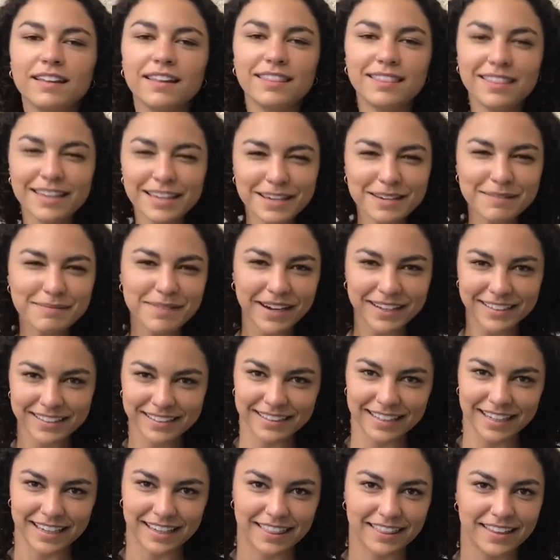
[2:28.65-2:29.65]
Think about it
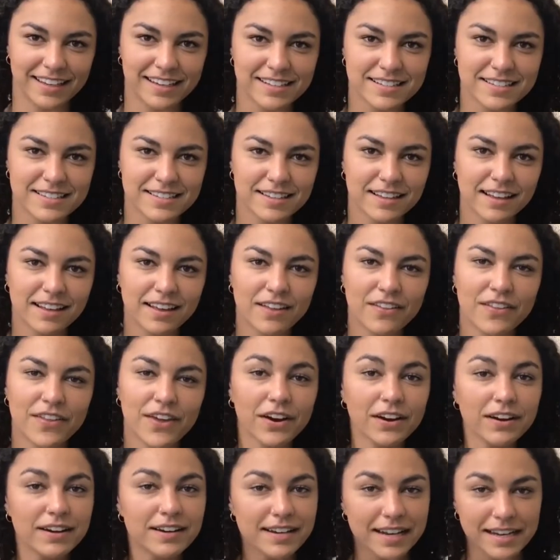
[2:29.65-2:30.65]
like this. They
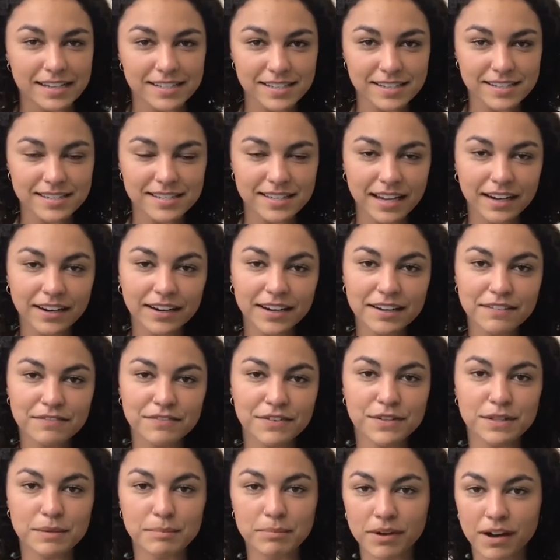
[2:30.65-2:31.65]
aren't necessary
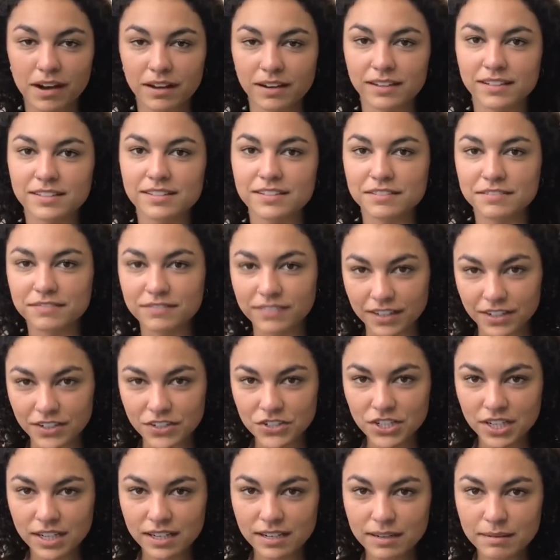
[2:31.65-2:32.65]
for the product to
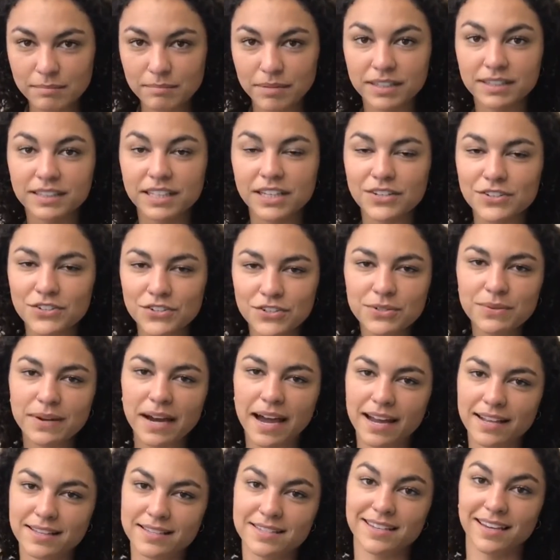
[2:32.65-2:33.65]
function, but they do
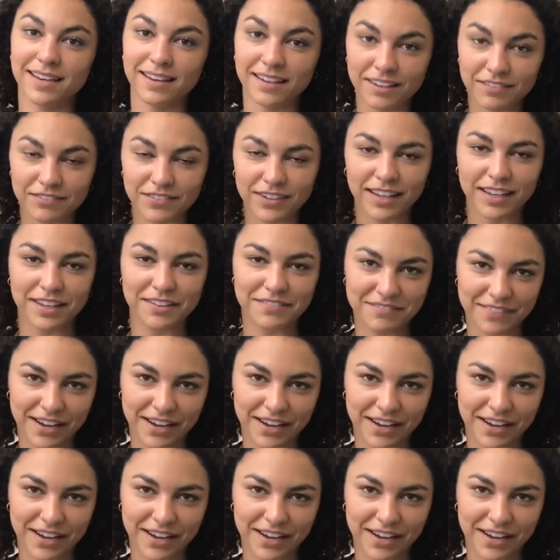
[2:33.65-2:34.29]
add significant